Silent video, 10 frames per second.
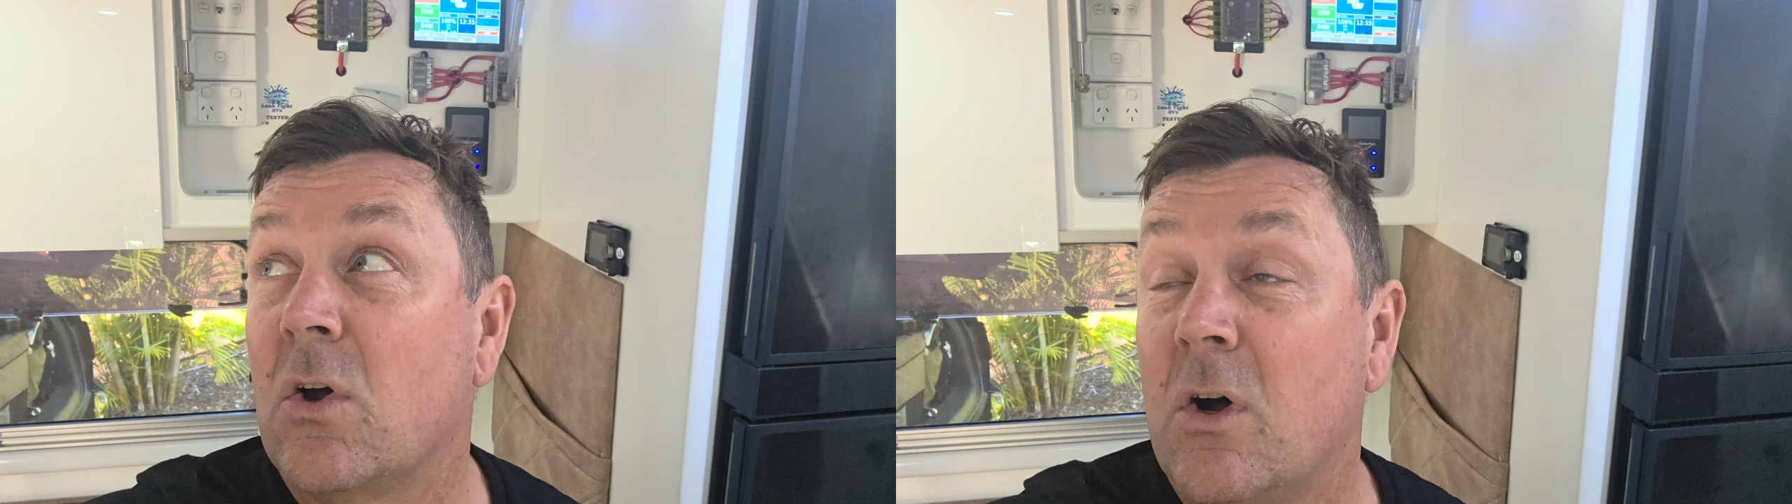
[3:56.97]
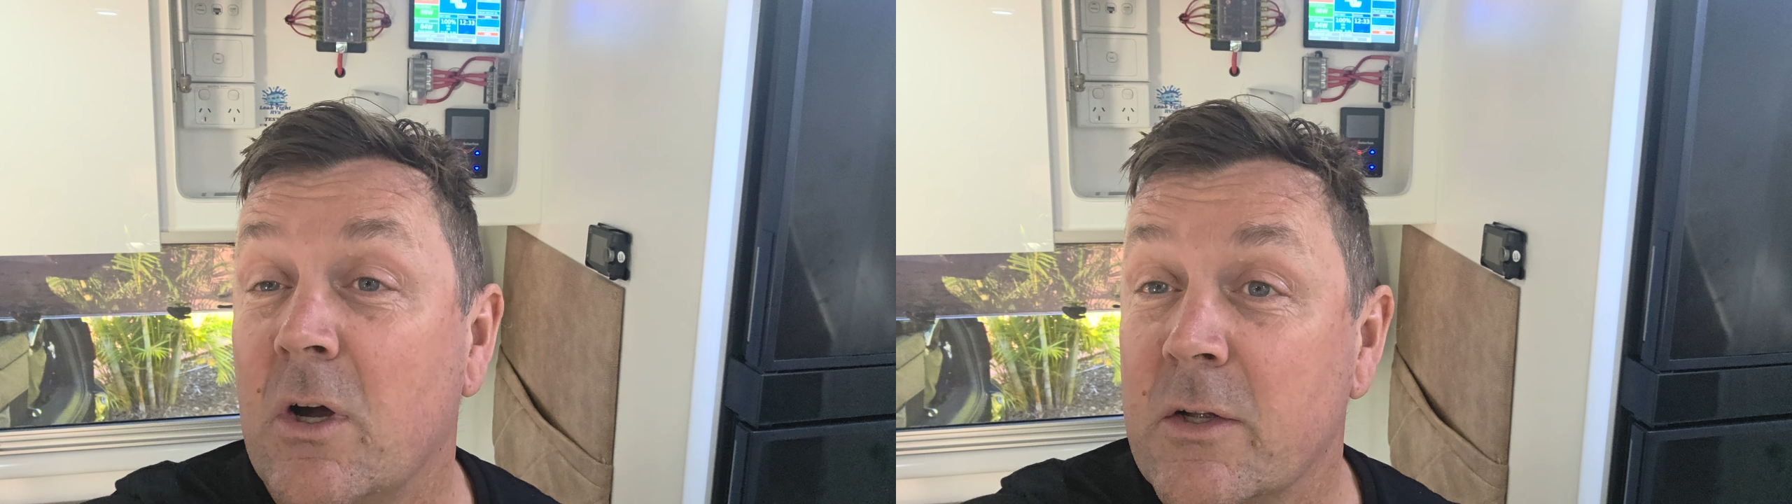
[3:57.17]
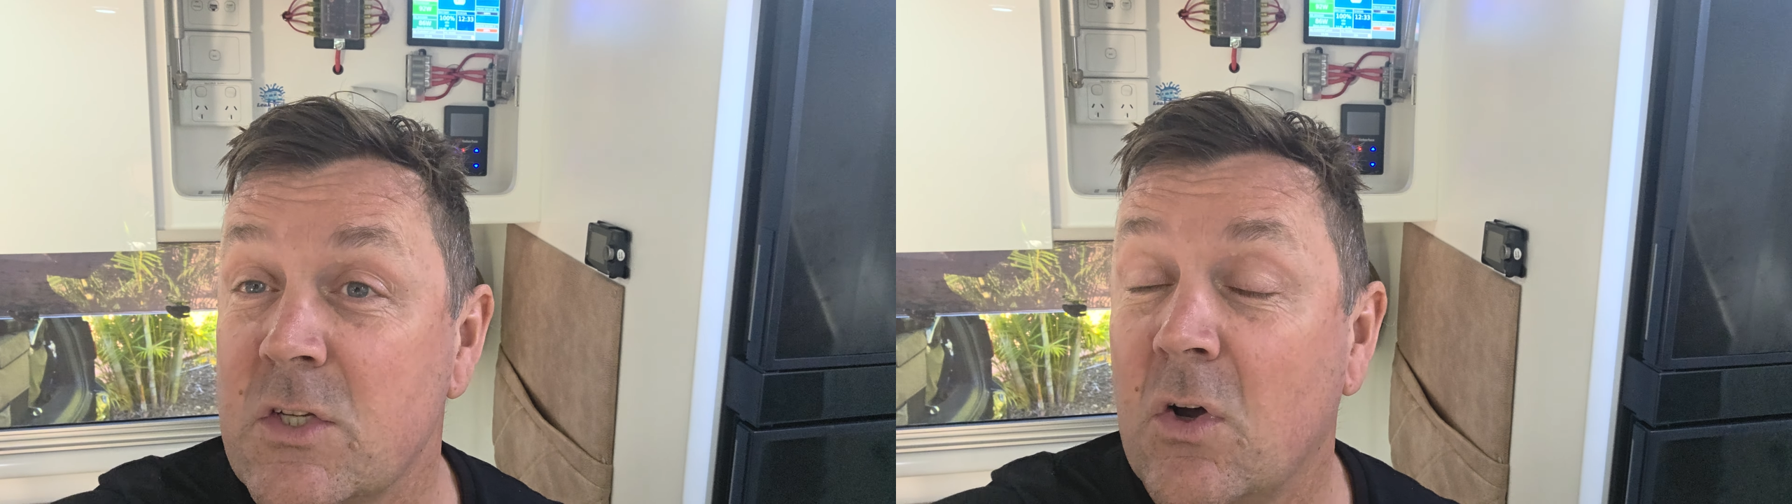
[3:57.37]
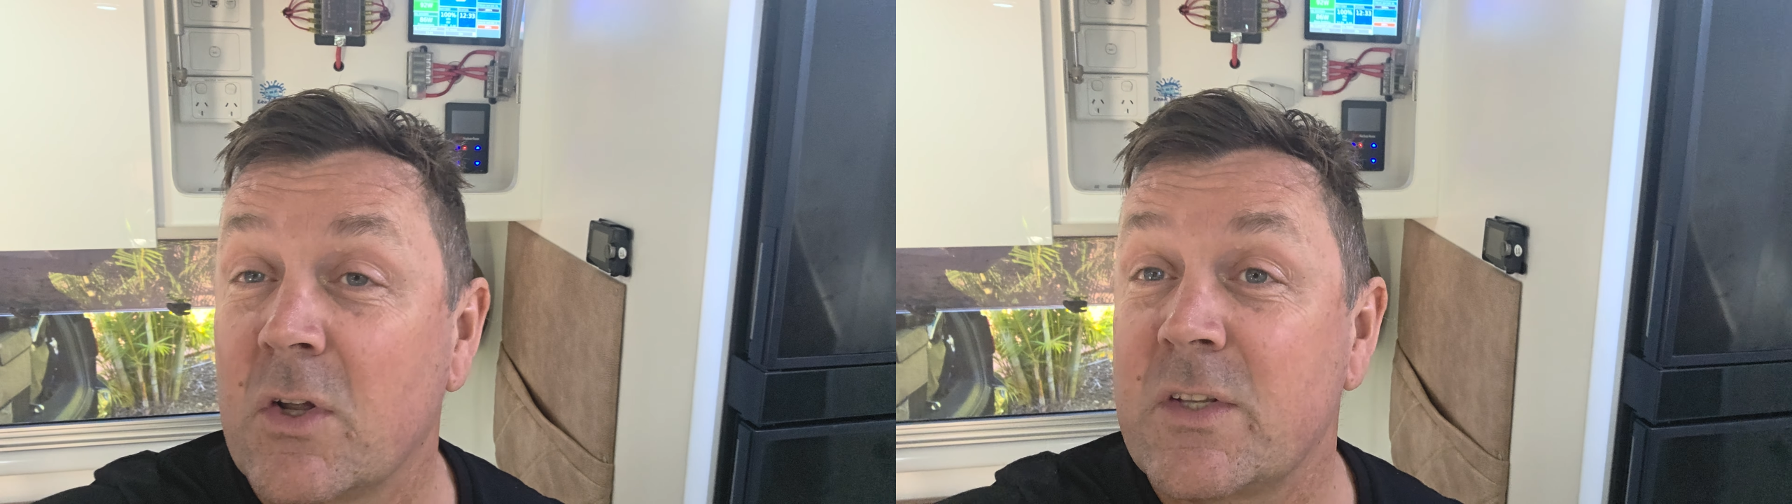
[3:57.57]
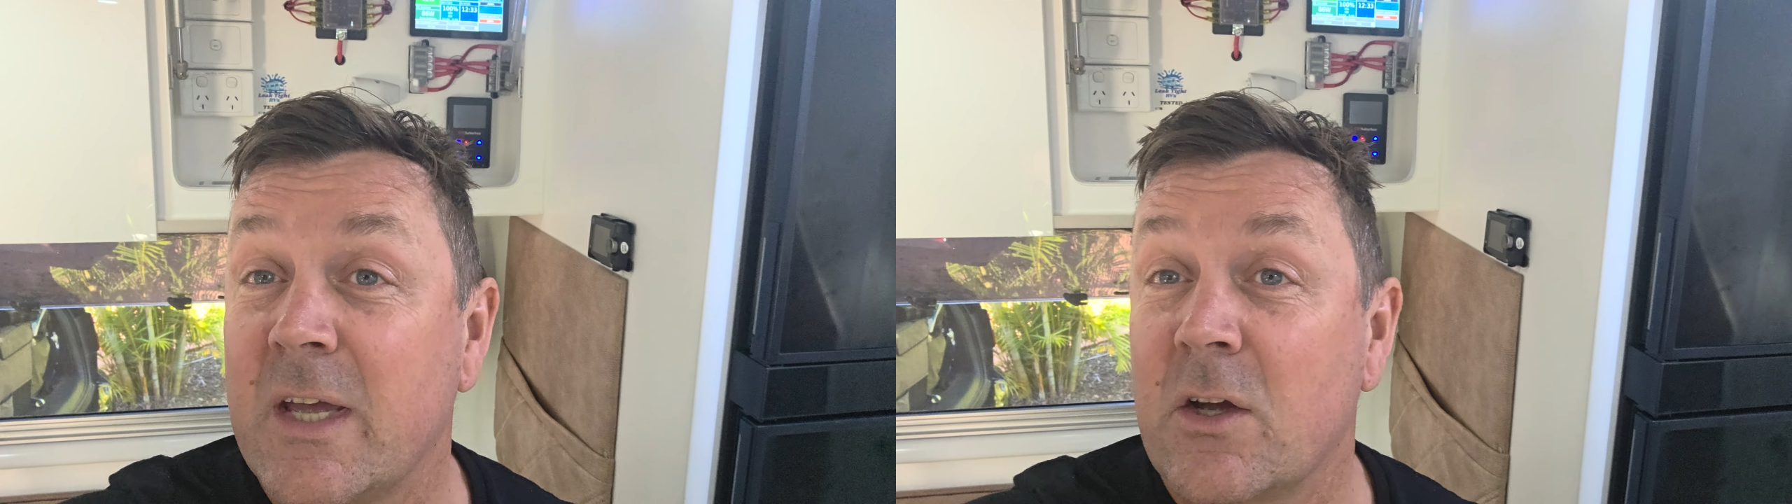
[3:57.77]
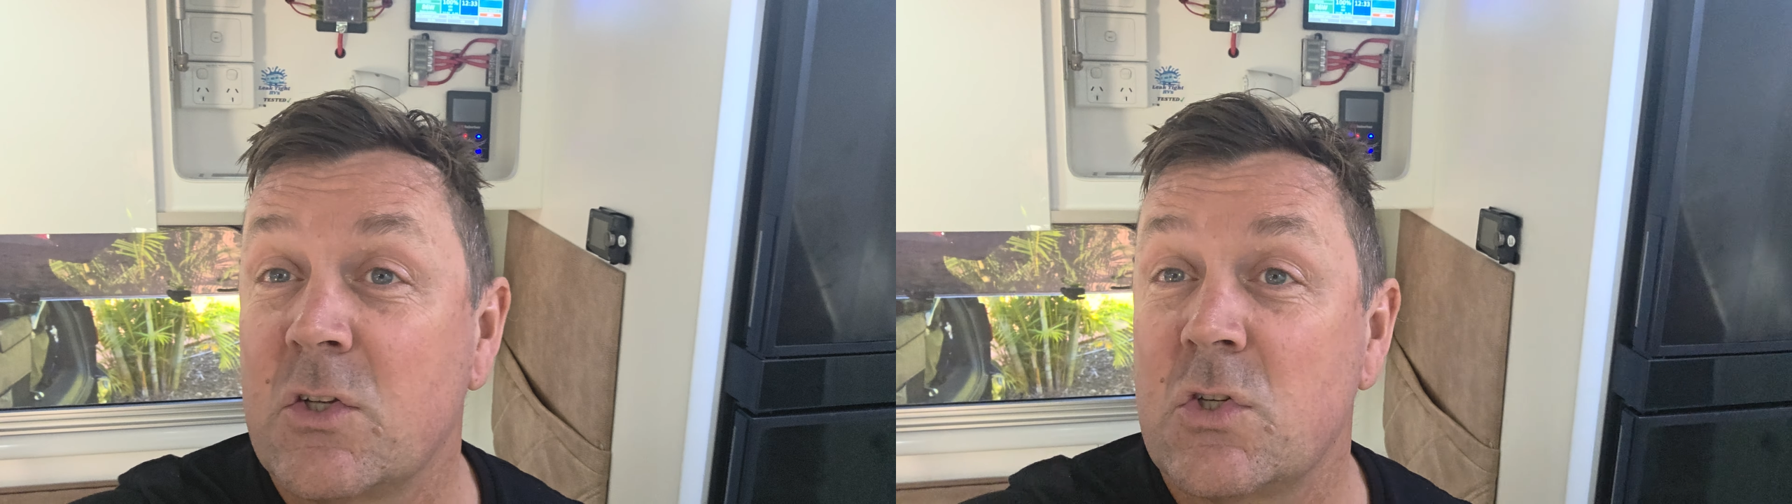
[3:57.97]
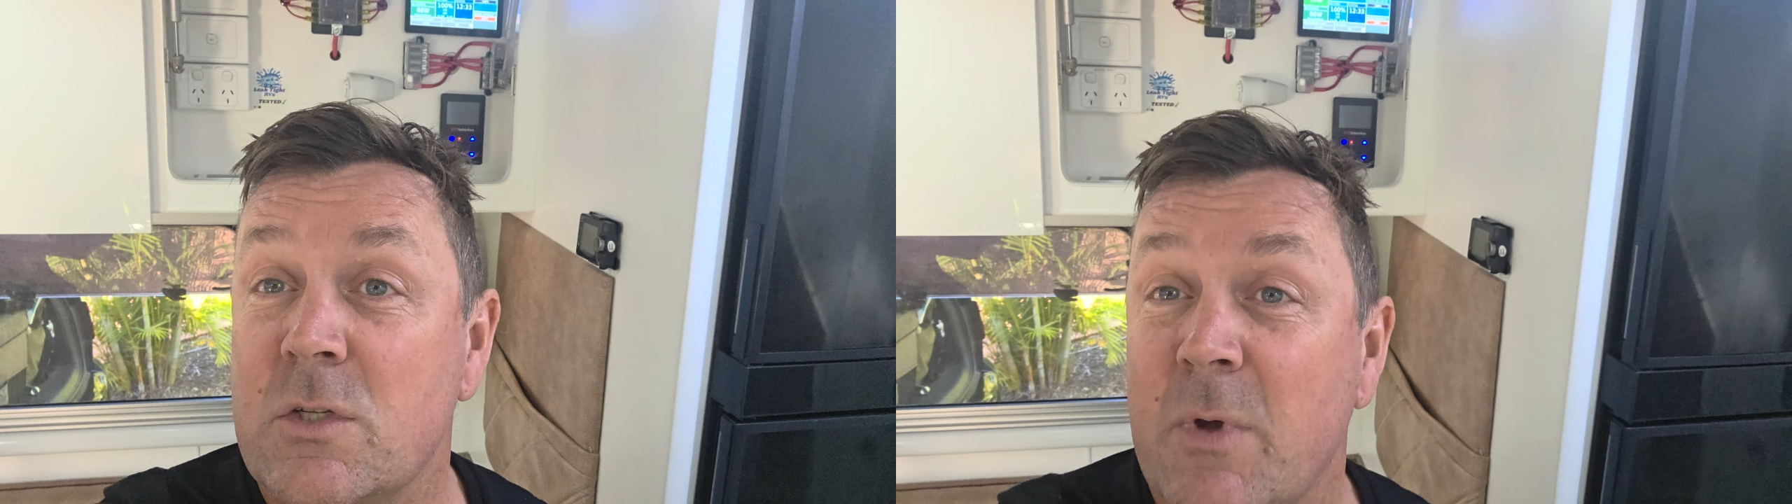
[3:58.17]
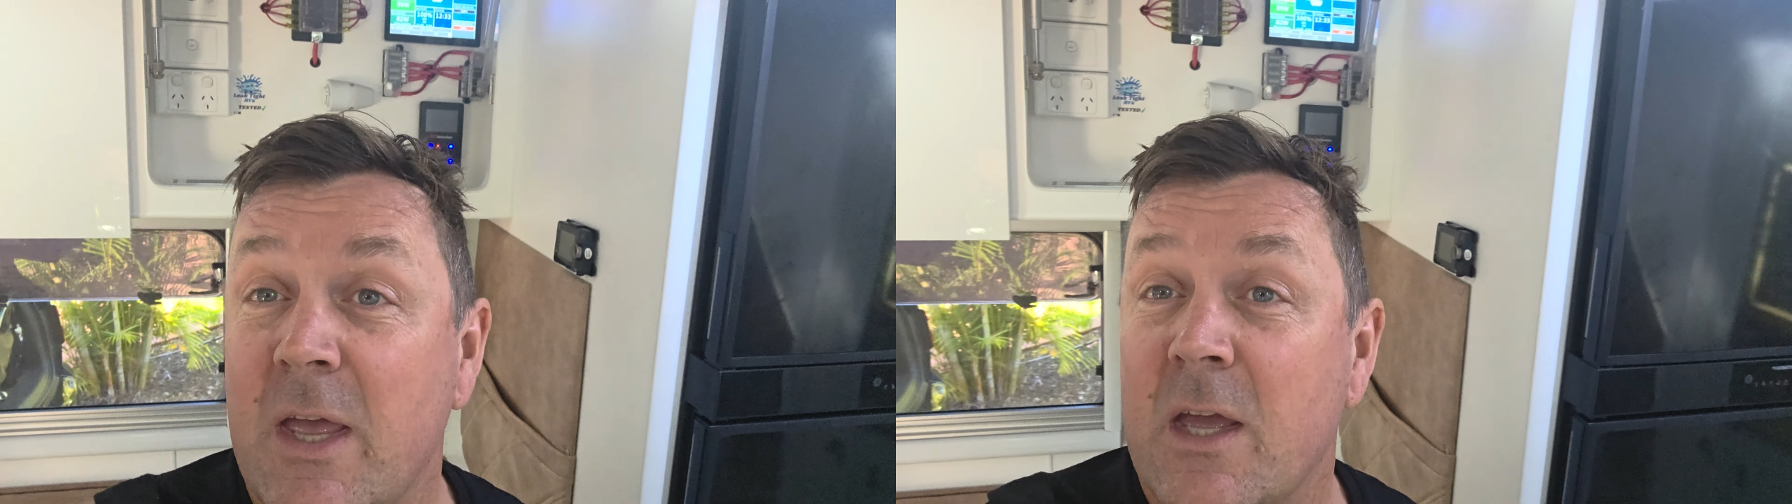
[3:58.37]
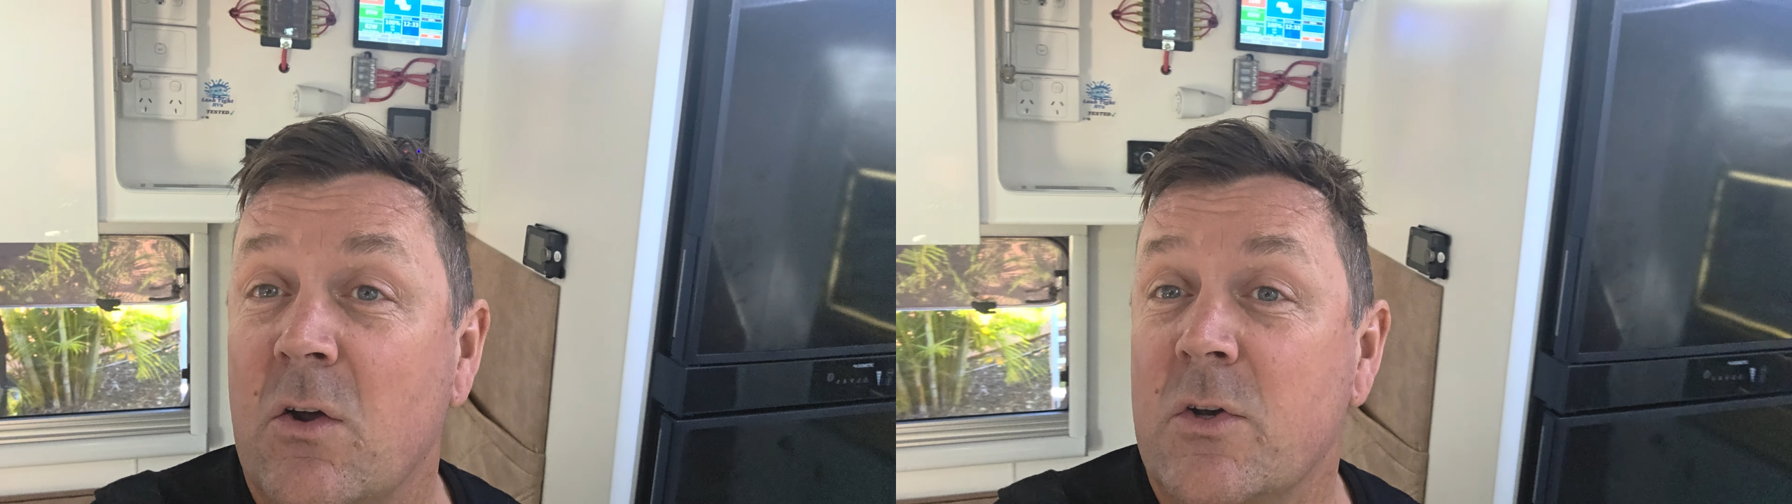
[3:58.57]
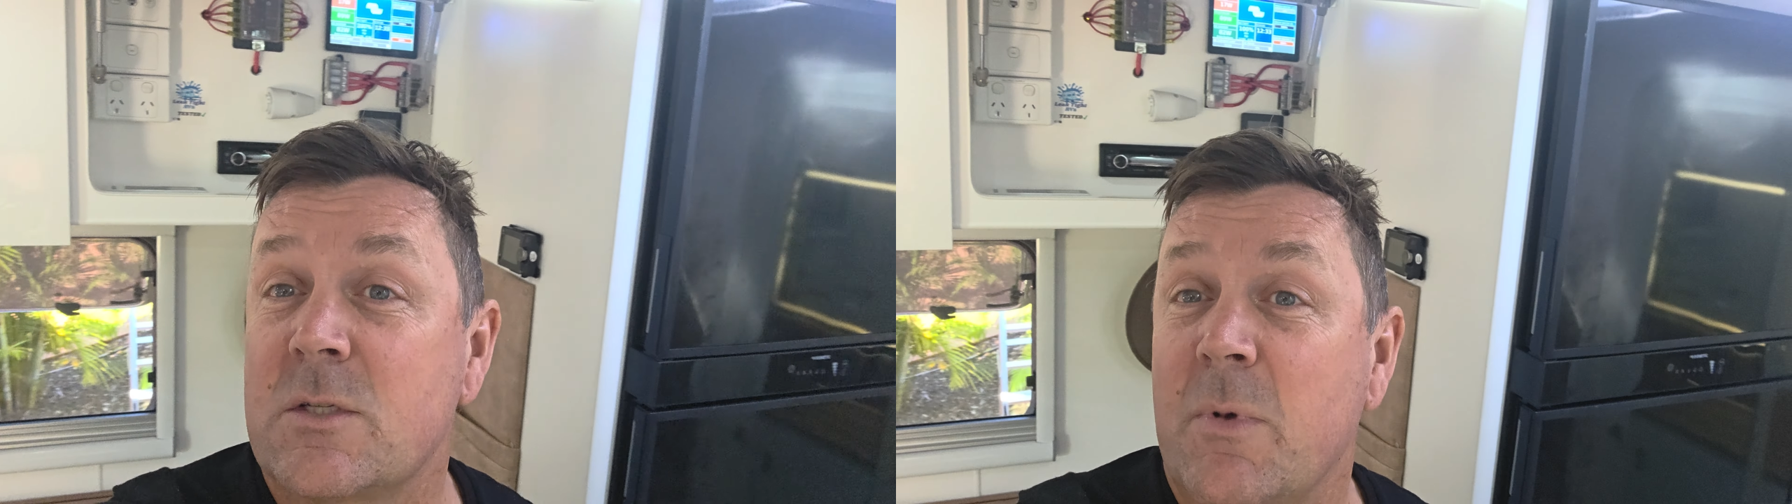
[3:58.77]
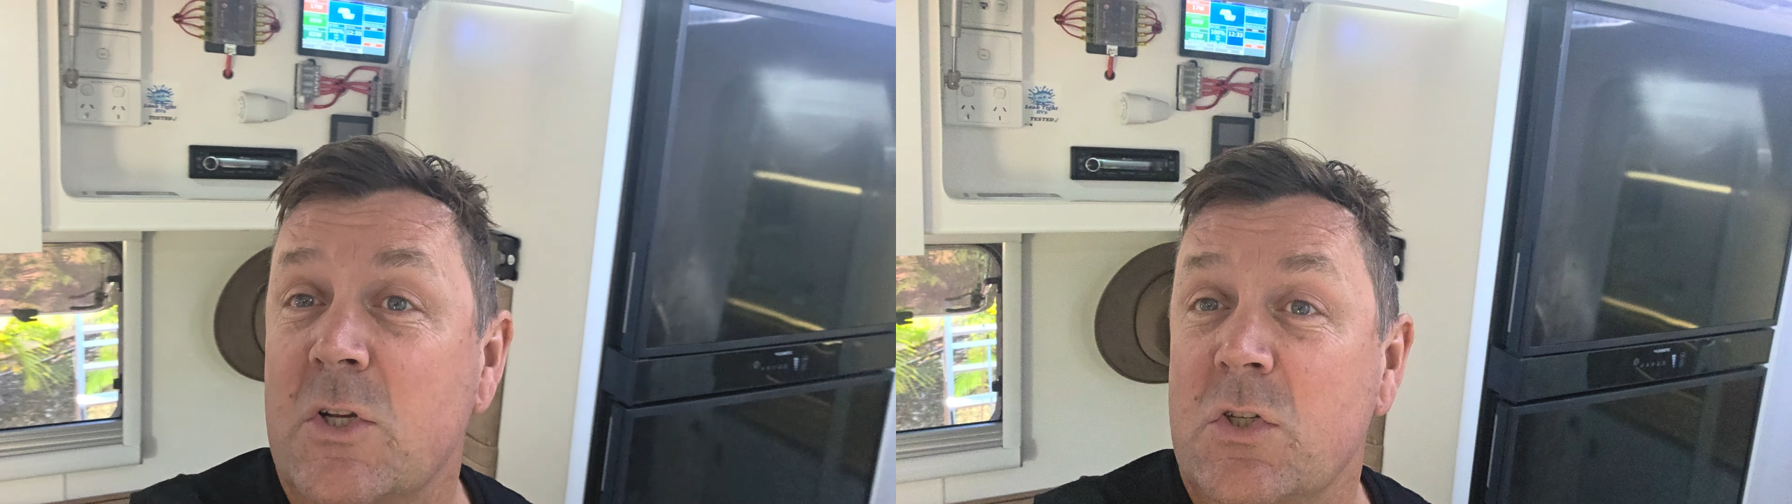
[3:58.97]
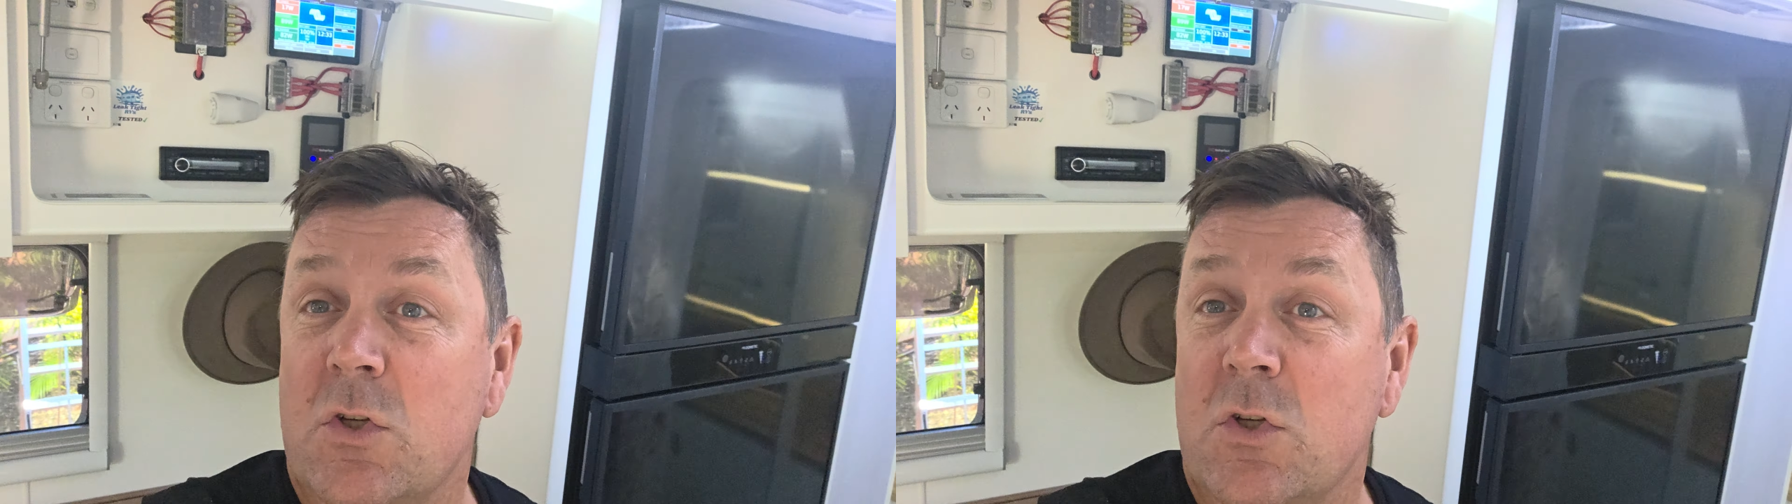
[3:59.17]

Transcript: oh, it's a hot day, I could use my aircon as much